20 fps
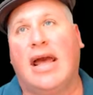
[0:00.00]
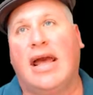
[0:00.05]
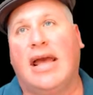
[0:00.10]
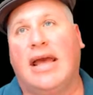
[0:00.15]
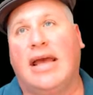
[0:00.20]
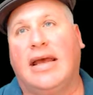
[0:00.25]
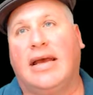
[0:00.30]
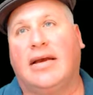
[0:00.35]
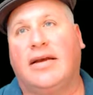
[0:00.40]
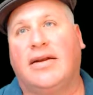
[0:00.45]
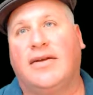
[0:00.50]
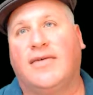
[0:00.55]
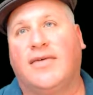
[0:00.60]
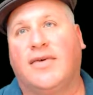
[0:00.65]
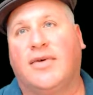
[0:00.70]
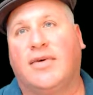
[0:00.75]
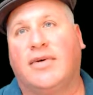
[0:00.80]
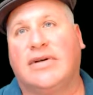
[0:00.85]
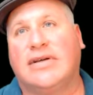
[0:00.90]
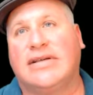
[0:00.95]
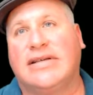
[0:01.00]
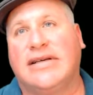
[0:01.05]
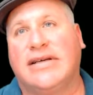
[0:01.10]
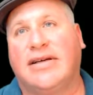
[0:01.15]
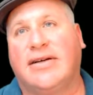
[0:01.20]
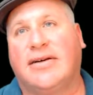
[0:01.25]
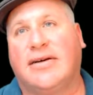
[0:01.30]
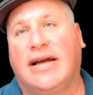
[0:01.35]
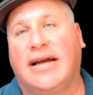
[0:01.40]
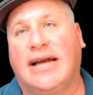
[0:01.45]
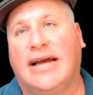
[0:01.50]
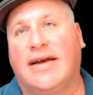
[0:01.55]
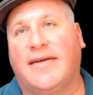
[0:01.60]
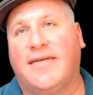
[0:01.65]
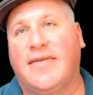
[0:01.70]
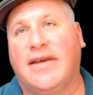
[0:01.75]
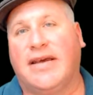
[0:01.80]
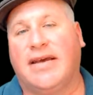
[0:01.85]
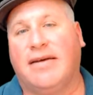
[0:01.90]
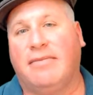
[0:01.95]
And of course here I
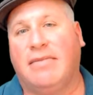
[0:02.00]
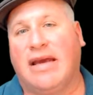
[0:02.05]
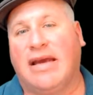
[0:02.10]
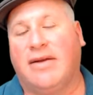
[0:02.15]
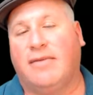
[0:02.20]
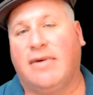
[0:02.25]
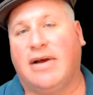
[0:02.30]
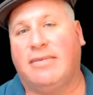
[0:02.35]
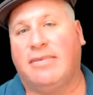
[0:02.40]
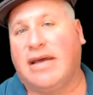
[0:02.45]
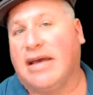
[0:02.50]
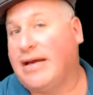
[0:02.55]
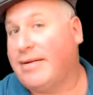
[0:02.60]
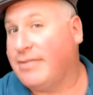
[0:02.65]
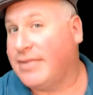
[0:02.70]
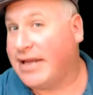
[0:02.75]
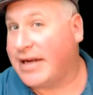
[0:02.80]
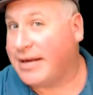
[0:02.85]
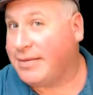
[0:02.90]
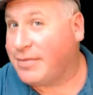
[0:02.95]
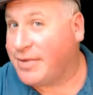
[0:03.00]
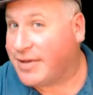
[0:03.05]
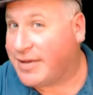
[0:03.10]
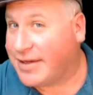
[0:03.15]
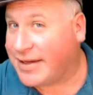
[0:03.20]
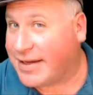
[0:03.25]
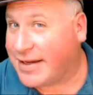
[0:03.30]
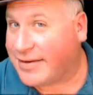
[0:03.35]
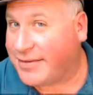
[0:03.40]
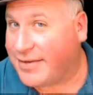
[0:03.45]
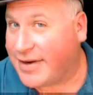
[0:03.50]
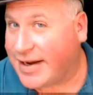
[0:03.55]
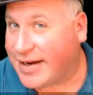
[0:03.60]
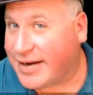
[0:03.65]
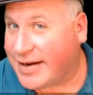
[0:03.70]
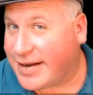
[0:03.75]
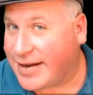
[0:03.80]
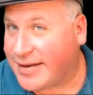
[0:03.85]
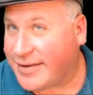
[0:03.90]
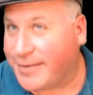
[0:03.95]
have the main webcam that I'm looking at right
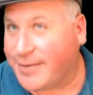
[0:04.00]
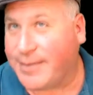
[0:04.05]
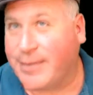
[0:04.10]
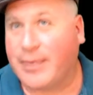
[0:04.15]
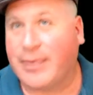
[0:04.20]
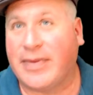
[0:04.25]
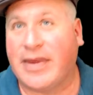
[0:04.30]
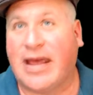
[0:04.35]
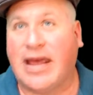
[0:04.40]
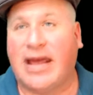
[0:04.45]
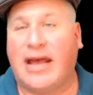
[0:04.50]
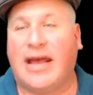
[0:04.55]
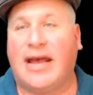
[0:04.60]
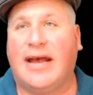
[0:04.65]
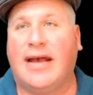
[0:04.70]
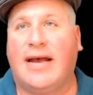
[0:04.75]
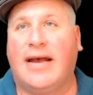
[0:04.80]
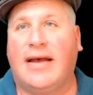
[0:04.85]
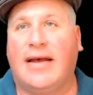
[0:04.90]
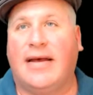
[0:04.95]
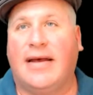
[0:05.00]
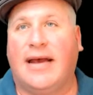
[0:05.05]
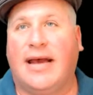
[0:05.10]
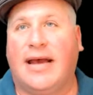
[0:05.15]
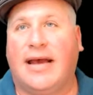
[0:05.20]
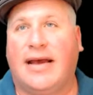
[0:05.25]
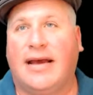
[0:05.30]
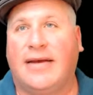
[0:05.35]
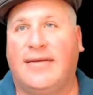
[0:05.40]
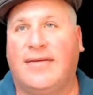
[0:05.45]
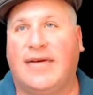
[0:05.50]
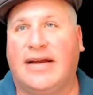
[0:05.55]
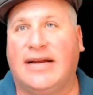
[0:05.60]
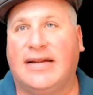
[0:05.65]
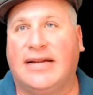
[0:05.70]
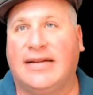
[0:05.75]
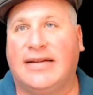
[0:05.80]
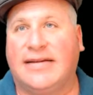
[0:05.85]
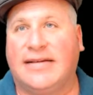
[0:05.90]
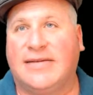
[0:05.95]
now. And I find
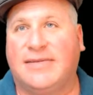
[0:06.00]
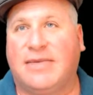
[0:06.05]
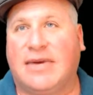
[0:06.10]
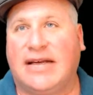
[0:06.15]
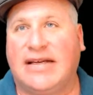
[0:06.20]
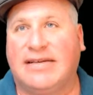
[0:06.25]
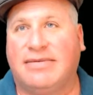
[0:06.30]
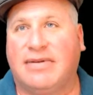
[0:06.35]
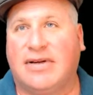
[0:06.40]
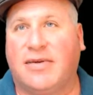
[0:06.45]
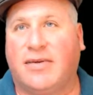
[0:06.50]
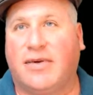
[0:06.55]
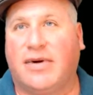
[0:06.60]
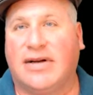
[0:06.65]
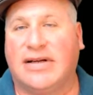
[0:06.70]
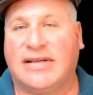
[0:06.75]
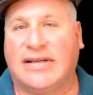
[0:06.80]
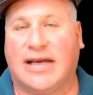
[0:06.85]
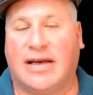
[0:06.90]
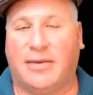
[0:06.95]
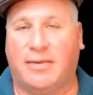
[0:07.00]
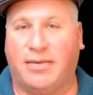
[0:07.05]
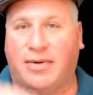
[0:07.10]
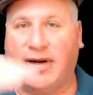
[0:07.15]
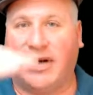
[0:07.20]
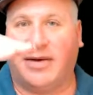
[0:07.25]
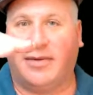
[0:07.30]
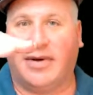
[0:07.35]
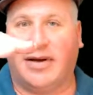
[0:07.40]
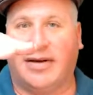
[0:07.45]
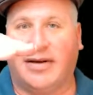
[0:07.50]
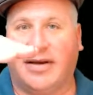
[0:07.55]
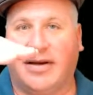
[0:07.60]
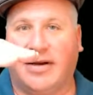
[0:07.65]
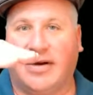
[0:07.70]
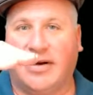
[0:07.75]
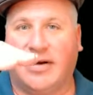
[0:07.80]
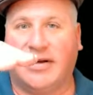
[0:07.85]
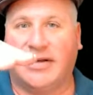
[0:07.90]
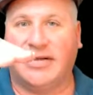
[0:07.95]
that this placement works out pretty well
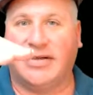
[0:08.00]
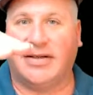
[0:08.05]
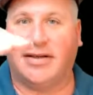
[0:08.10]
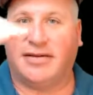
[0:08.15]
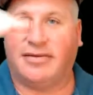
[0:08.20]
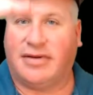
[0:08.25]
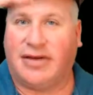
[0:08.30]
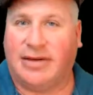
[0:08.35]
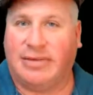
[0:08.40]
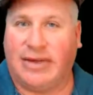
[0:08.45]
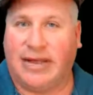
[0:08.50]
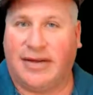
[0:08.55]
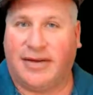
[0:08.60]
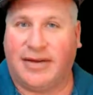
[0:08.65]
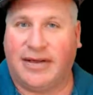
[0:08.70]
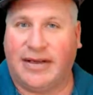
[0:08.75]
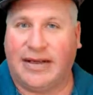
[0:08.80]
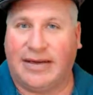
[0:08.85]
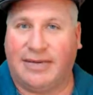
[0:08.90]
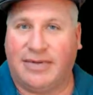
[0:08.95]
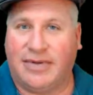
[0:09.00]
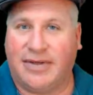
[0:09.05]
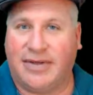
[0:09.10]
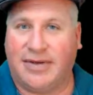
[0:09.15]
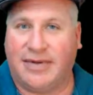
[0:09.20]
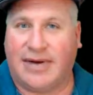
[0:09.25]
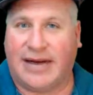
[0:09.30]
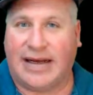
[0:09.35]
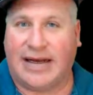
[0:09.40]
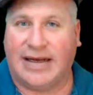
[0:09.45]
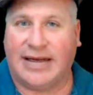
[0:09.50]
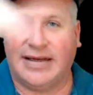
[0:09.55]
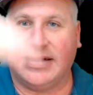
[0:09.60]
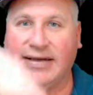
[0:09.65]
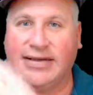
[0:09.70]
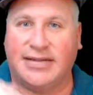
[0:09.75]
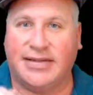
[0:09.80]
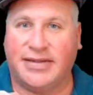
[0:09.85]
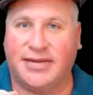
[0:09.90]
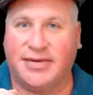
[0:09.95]
here because you don't want to be looking up too
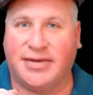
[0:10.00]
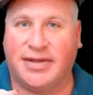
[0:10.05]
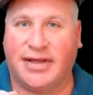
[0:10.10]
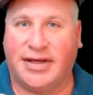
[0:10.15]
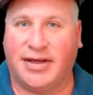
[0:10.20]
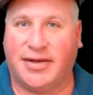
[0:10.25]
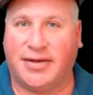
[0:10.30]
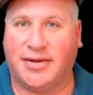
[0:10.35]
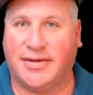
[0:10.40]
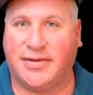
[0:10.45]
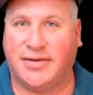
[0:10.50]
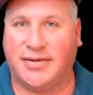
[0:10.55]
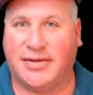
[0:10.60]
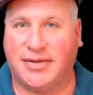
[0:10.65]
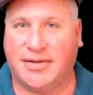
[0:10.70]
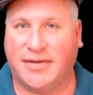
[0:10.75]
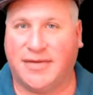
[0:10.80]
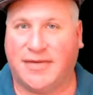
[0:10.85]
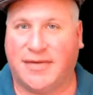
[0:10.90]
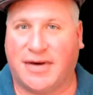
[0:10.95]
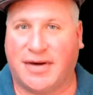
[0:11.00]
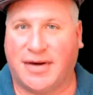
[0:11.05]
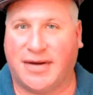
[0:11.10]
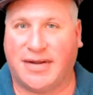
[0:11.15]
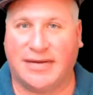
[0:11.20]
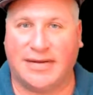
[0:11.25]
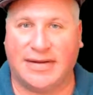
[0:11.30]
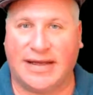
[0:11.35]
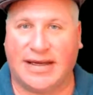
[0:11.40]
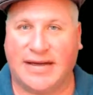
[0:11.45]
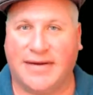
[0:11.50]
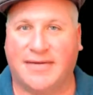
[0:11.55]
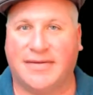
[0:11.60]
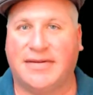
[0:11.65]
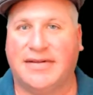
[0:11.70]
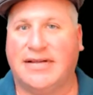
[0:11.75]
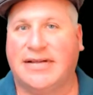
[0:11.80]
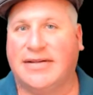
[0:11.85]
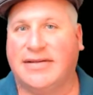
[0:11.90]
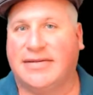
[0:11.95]
high, too low, too far to the
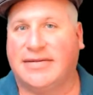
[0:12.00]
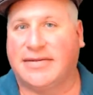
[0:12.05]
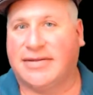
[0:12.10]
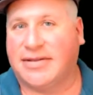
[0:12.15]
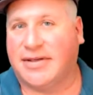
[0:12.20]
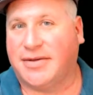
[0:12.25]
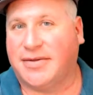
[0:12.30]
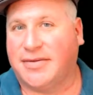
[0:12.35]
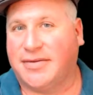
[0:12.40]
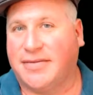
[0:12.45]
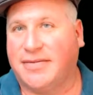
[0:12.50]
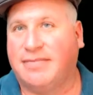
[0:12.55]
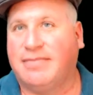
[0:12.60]
left, and so.